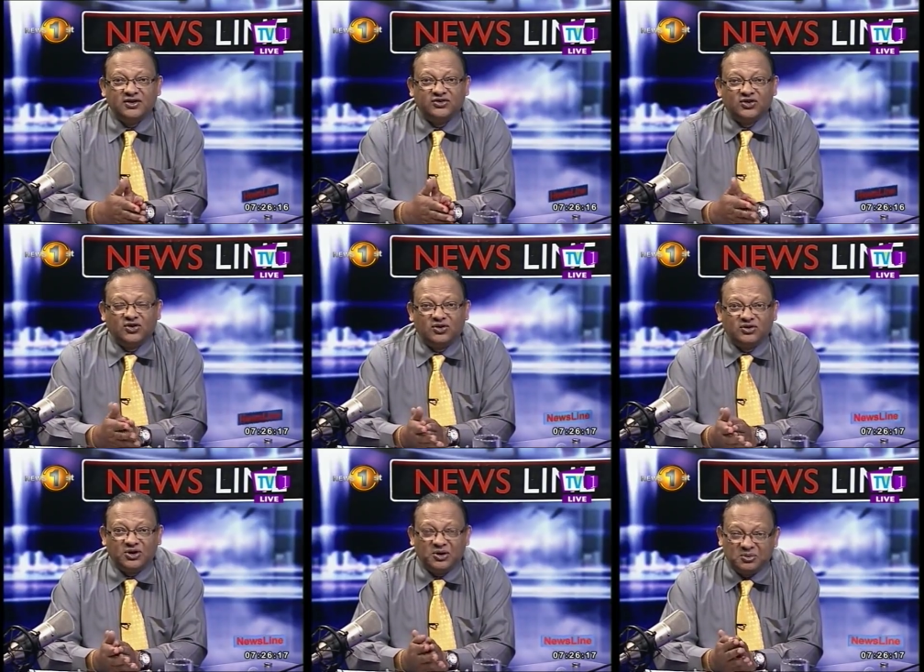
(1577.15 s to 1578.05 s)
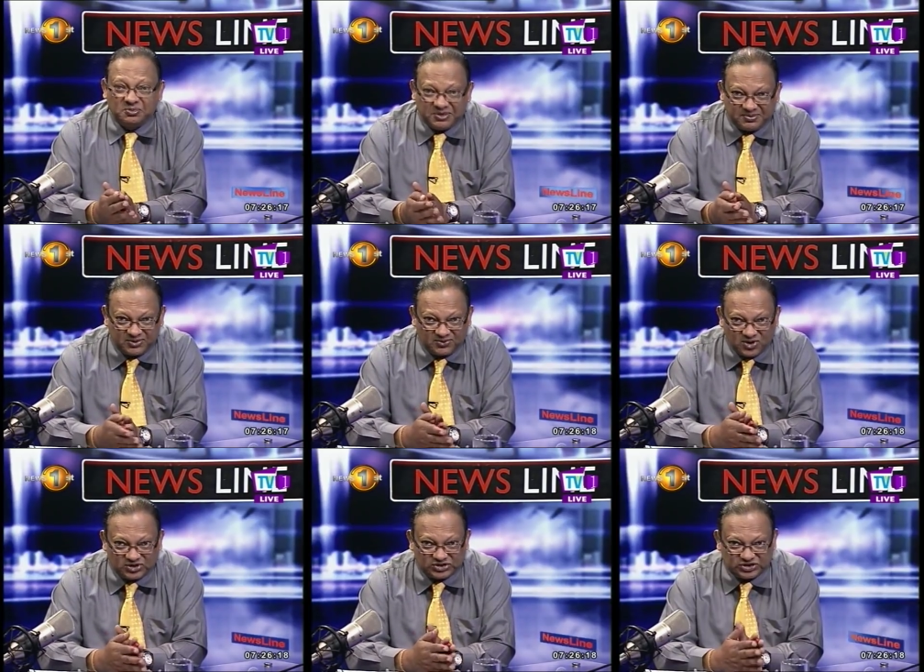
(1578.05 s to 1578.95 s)
So you know the people who
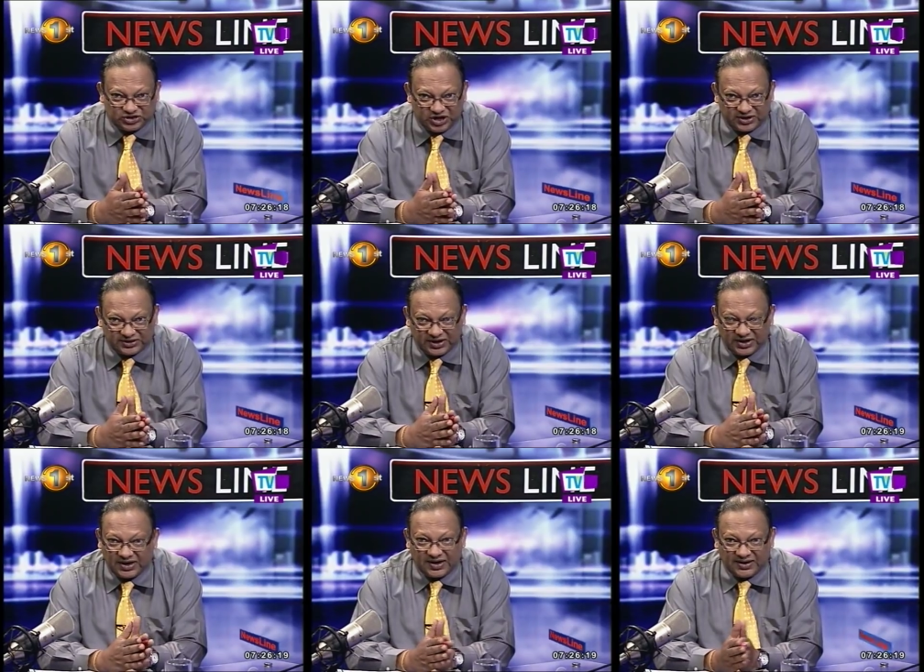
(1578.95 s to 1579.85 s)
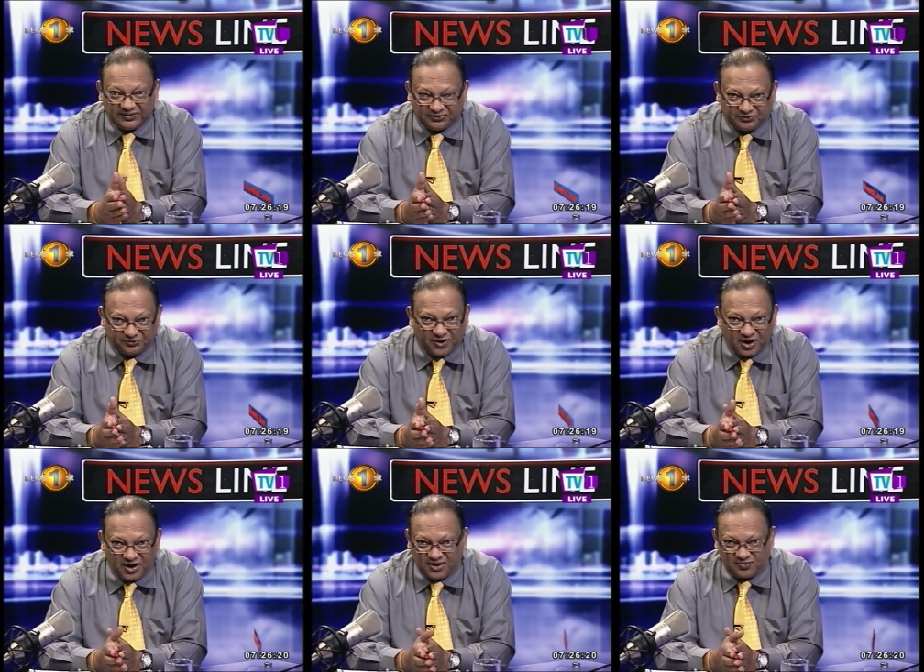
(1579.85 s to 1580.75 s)
watch this channel are
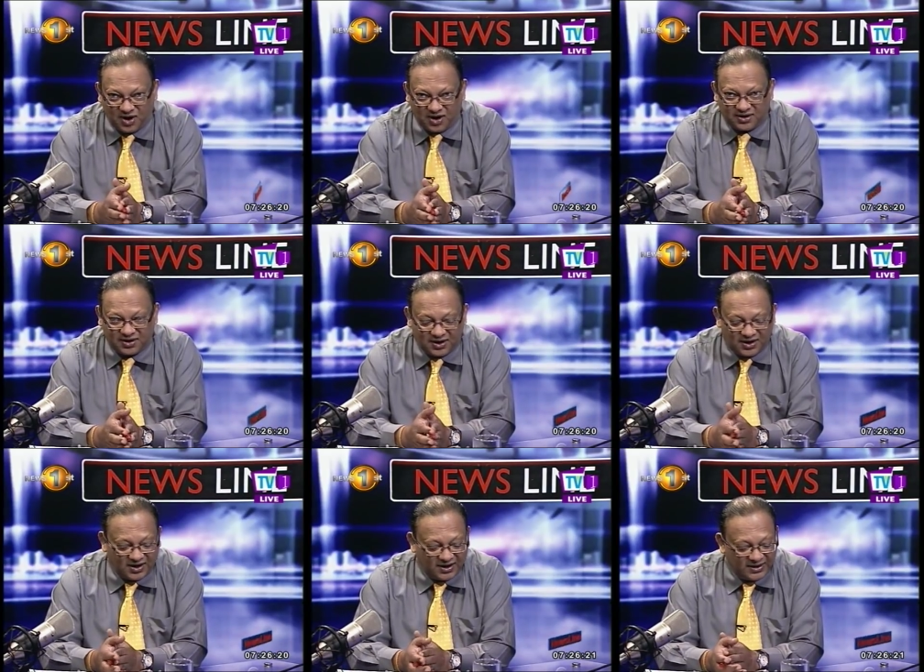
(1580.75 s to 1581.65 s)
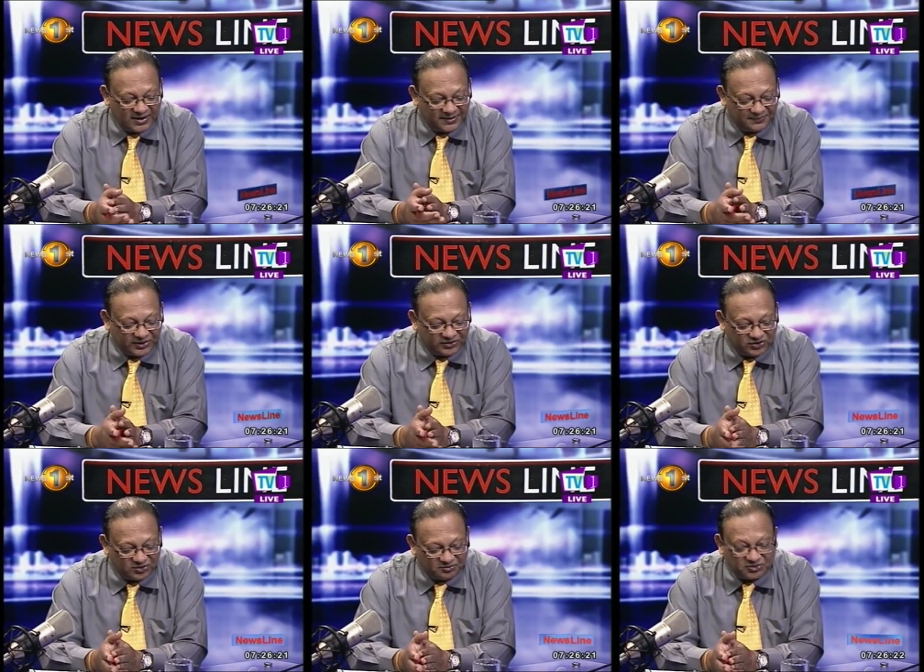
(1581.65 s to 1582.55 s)
far and wide, um, and
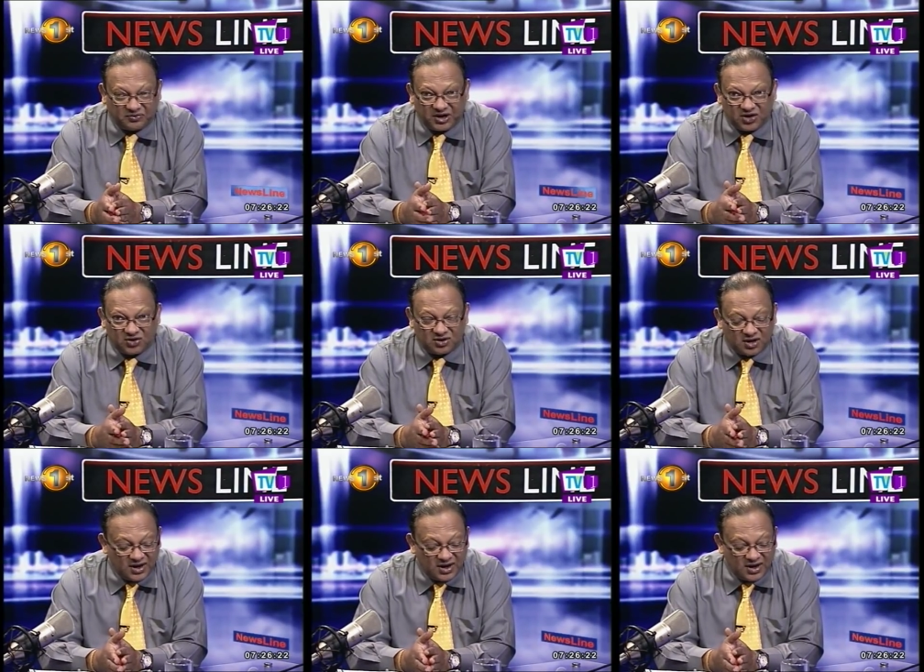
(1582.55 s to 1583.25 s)
so so very good